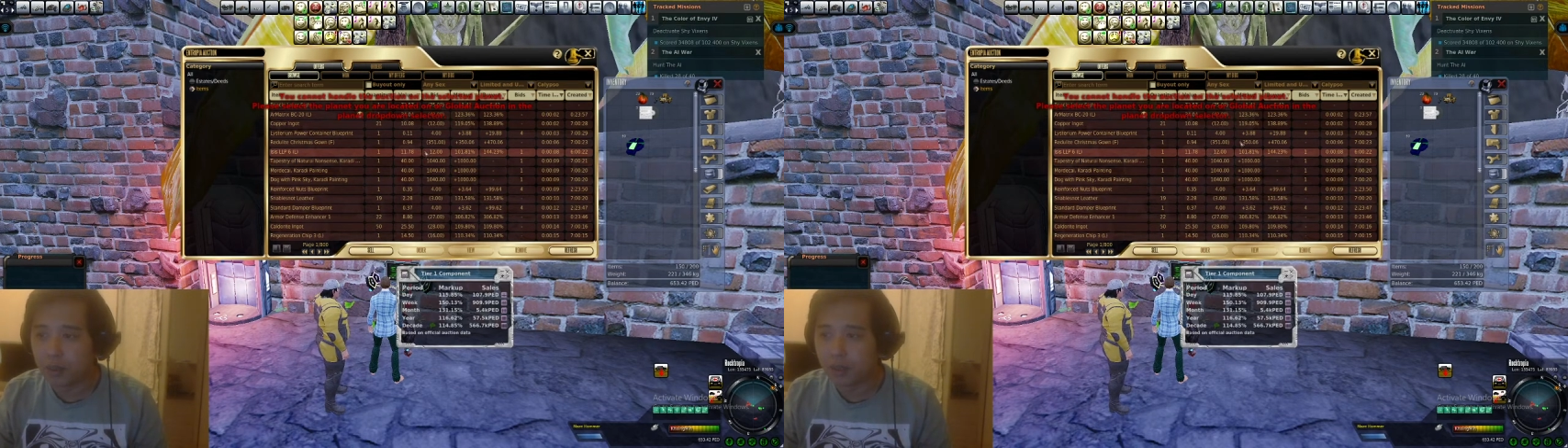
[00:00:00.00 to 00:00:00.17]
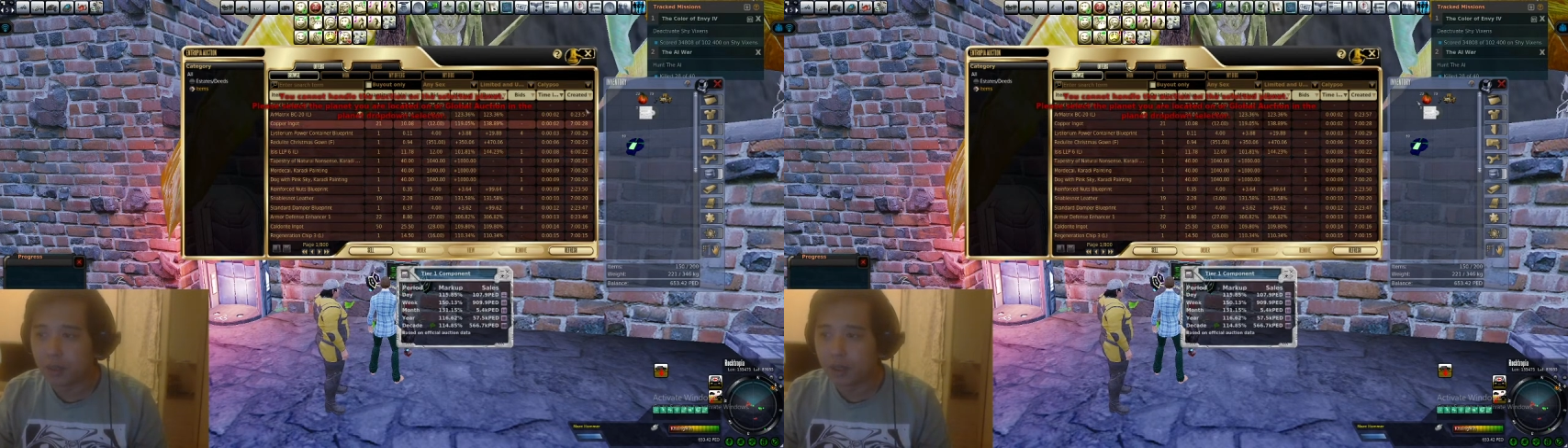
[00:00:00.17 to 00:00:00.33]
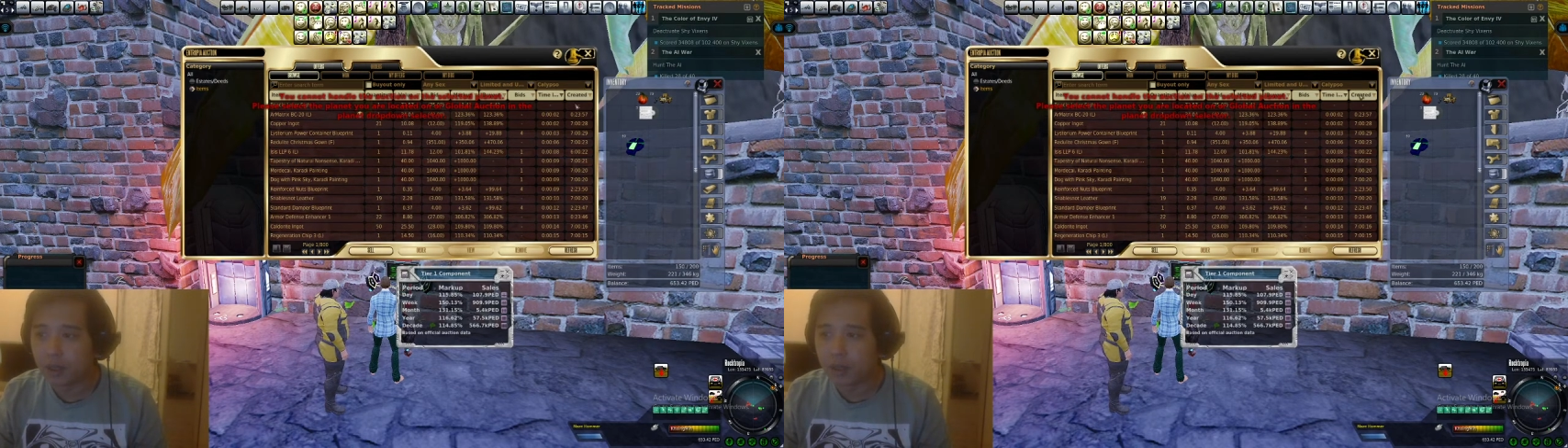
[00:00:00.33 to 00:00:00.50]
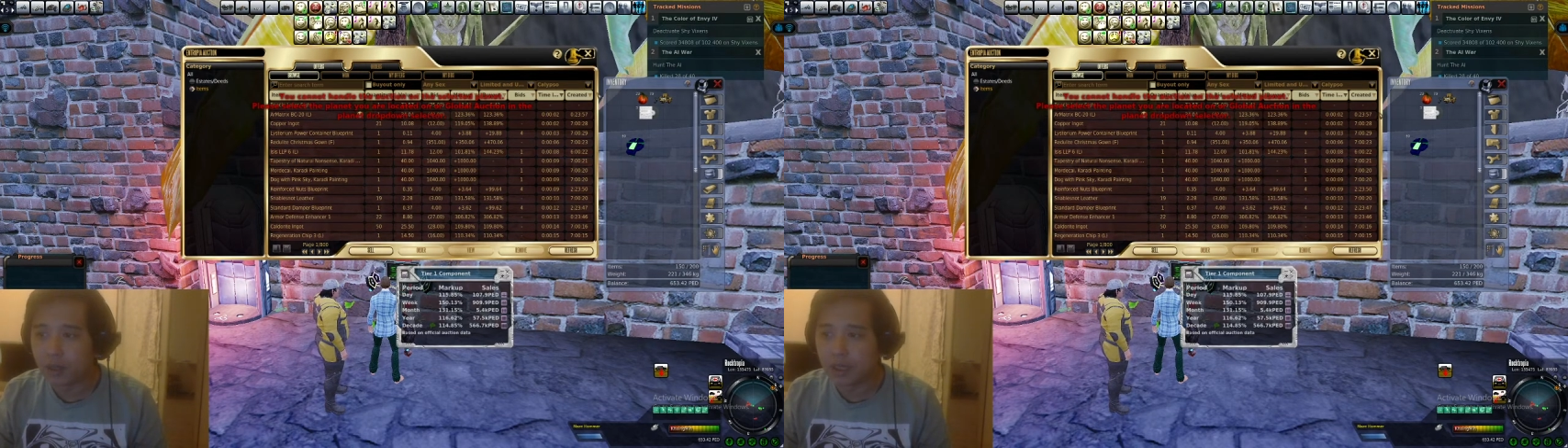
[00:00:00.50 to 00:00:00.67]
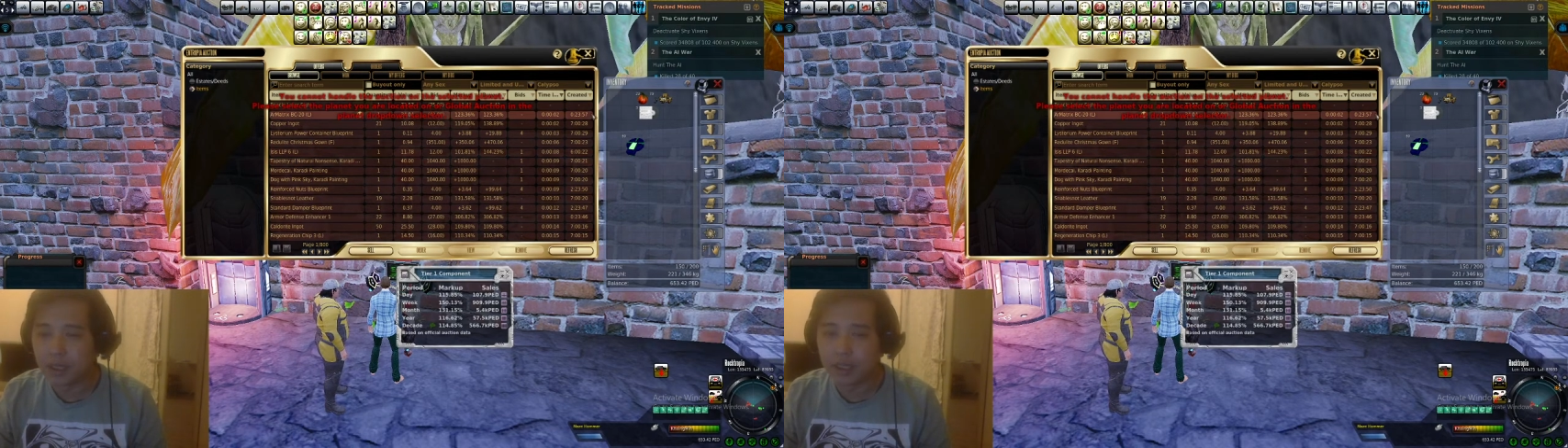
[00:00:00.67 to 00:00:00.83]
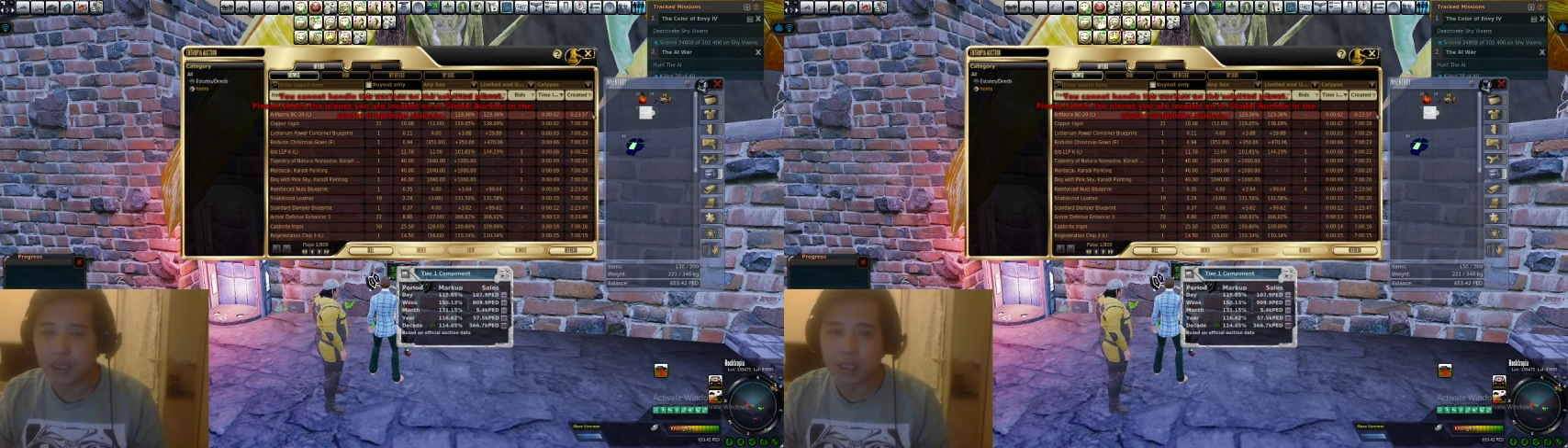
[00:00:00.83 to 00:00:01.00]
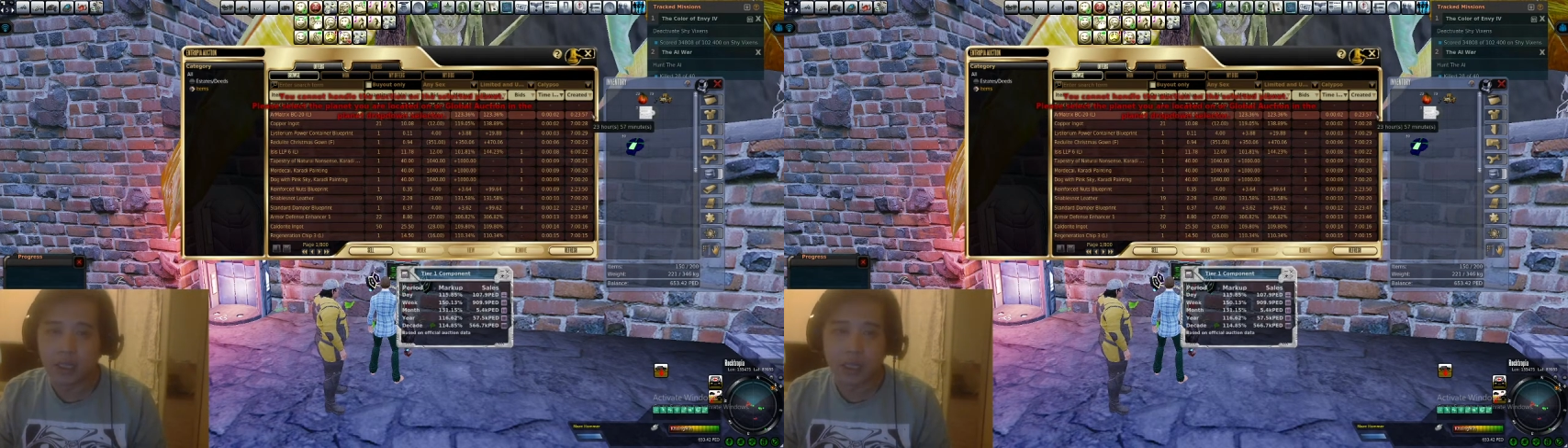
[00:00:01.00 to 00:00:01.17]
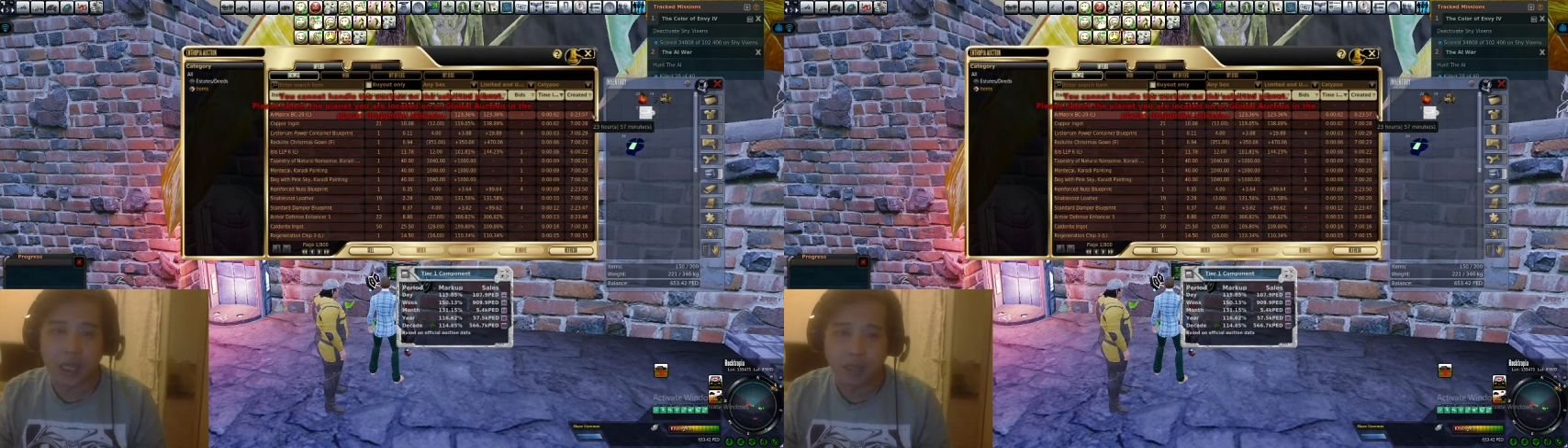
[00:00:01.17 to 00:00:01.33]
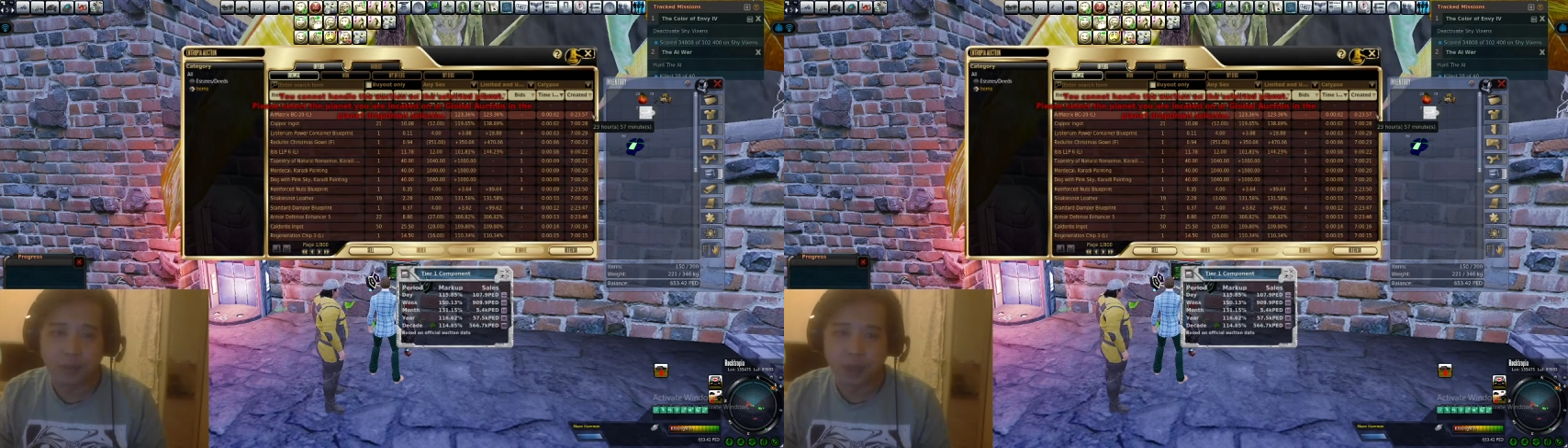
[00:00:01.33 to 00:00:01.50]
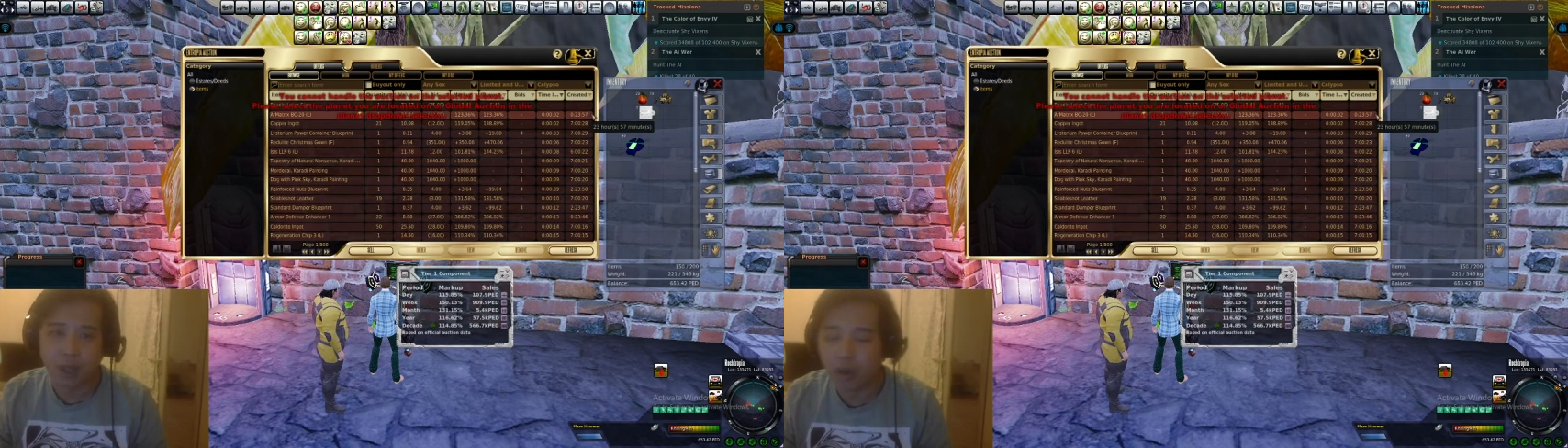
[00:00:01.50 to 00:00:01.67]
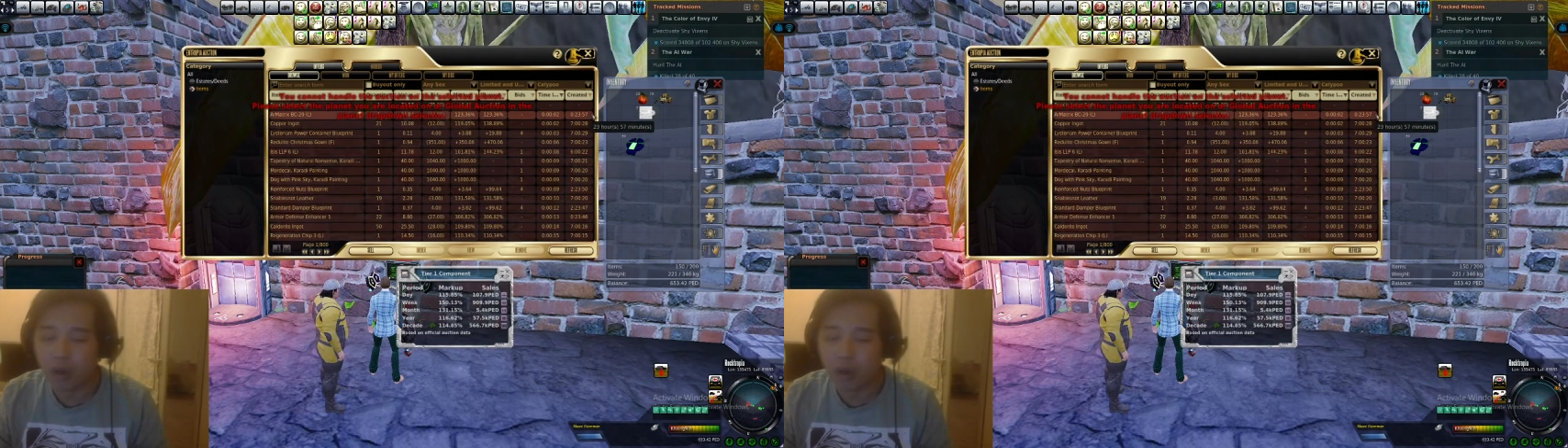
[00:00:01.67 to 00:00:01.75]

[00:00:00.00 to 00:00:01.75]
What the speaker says: because it's in Calypso.